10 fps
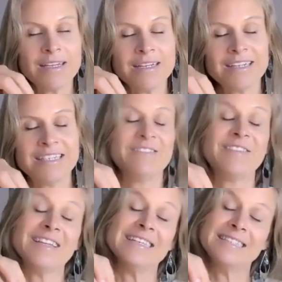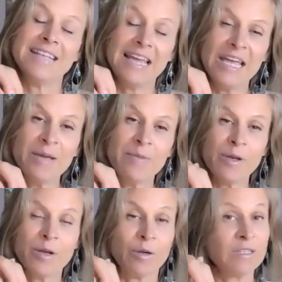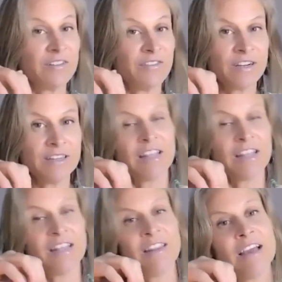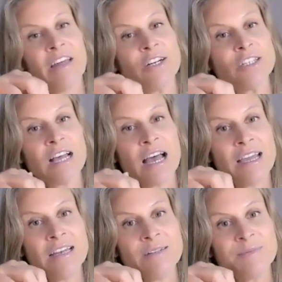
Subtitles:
Does it feel the same or different than the other side?